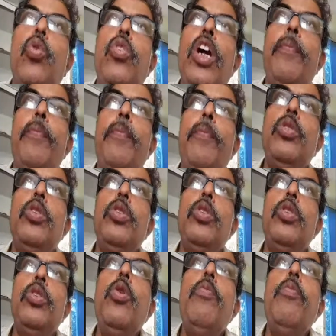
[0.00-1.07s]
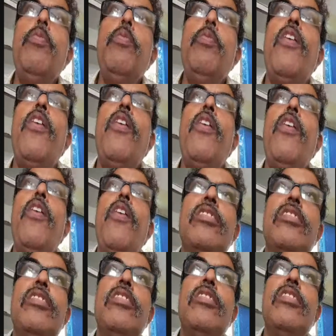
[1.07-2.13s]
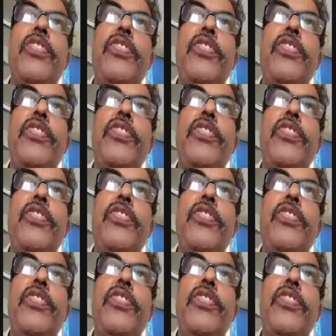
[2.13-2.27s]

We have to move our